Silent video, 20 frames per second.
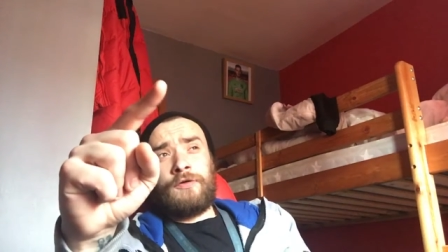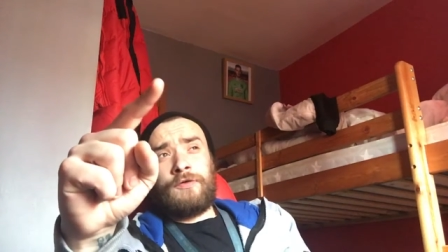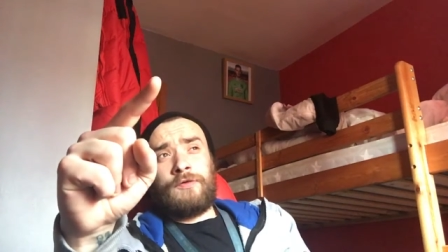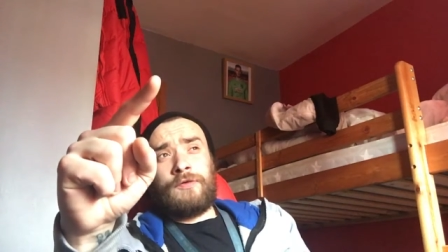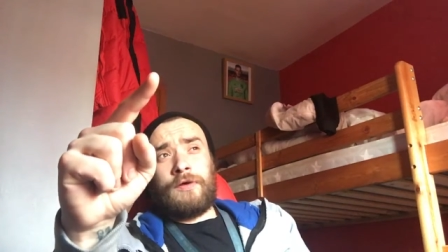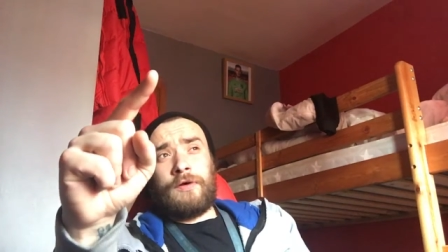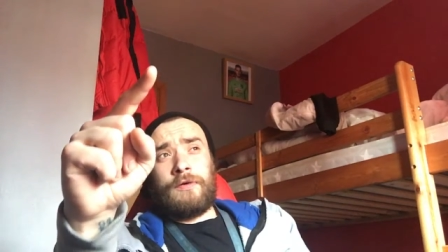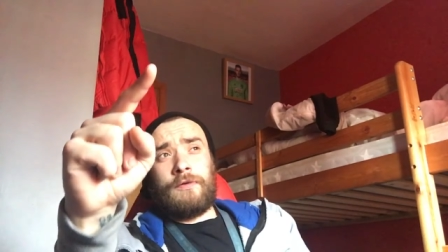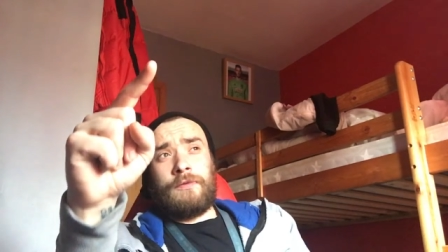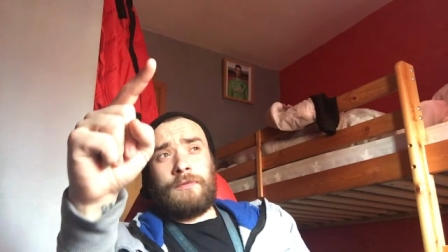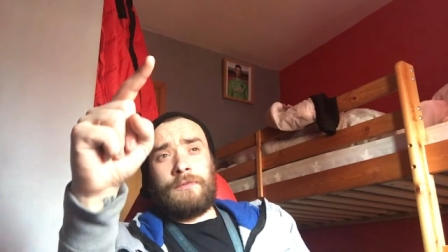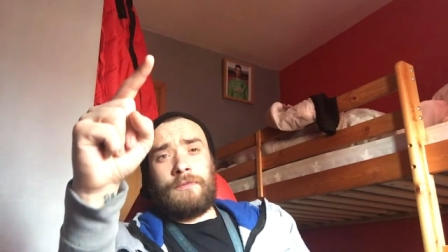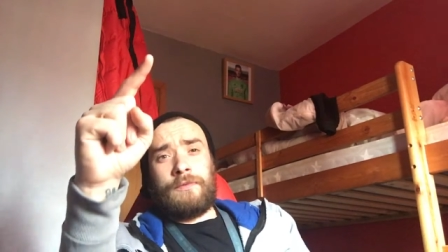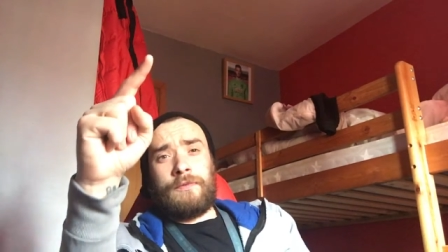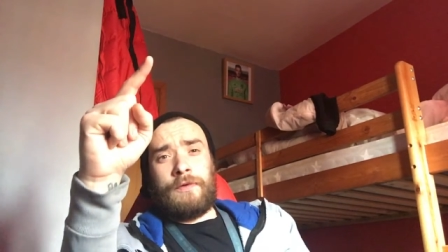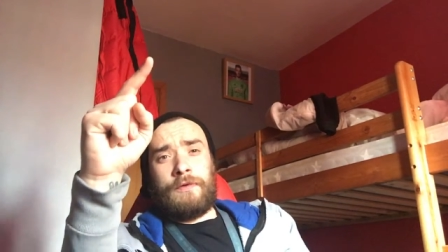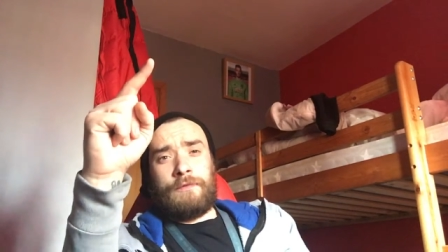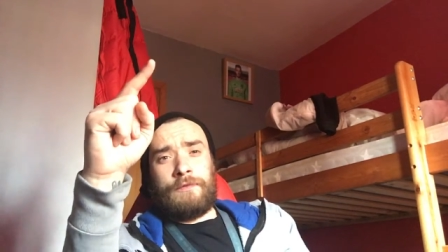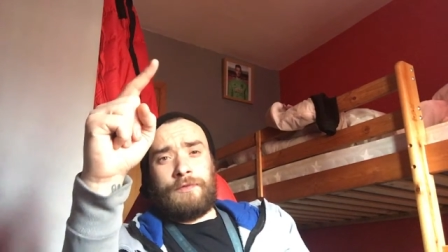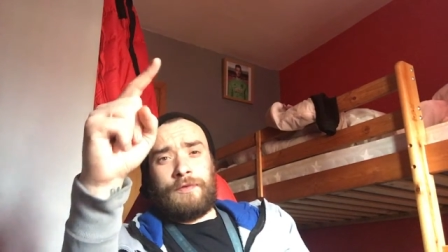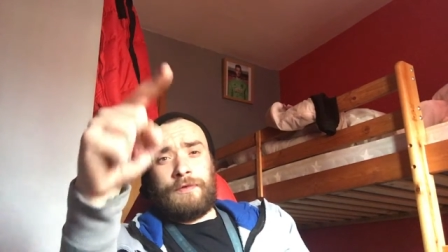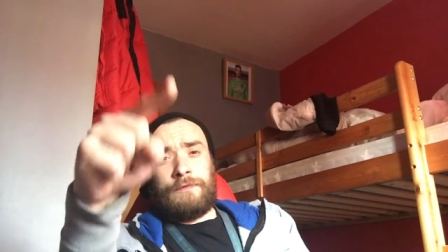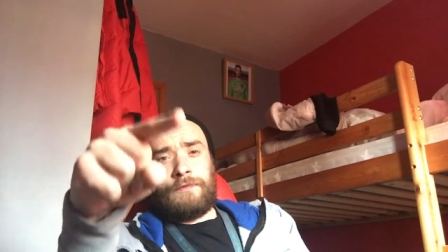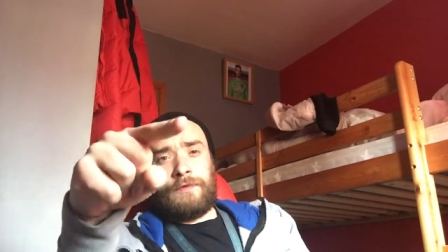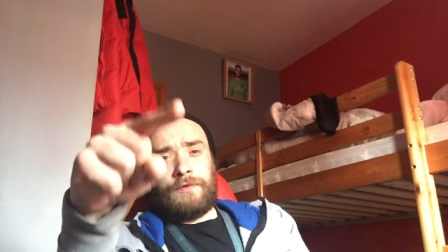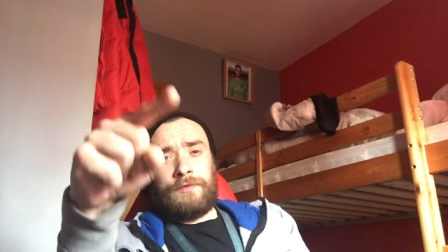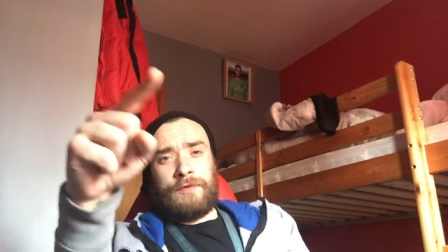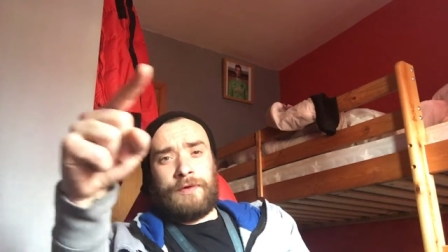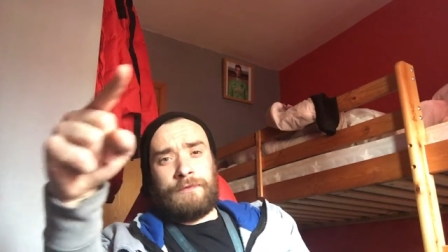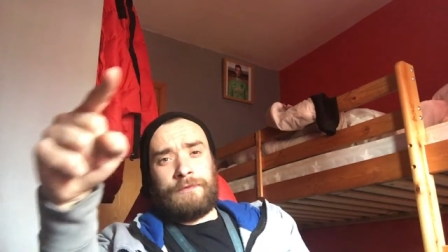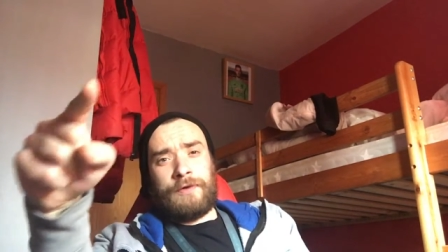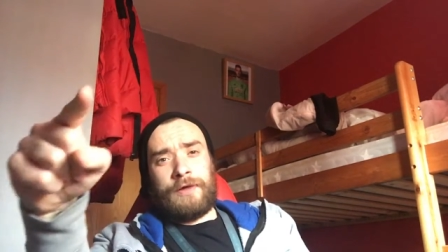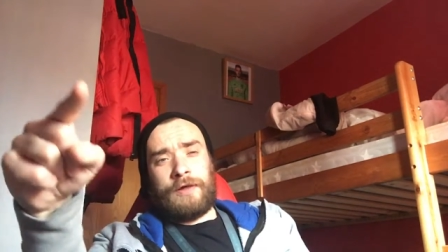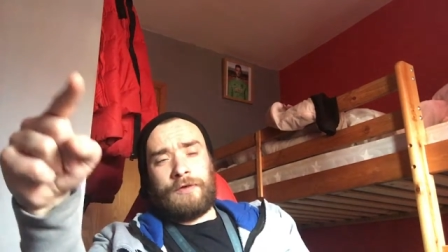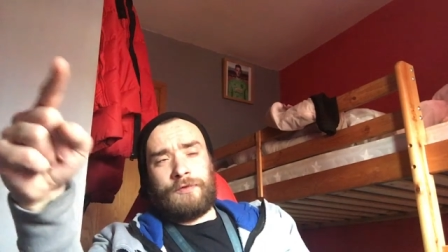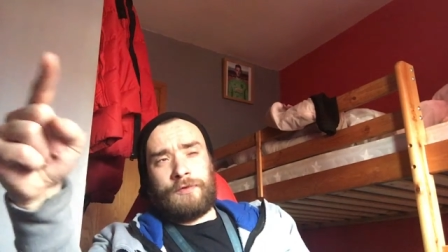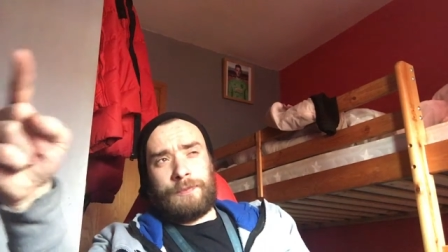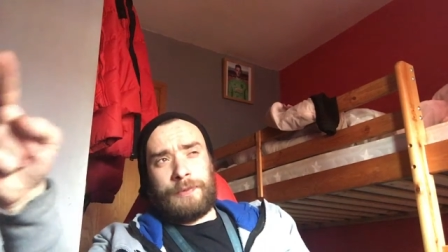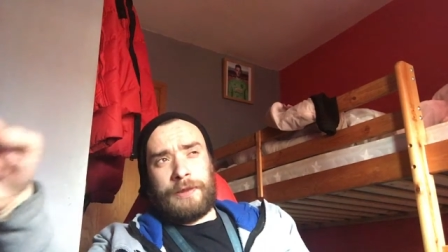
So obviously for the 7 nights,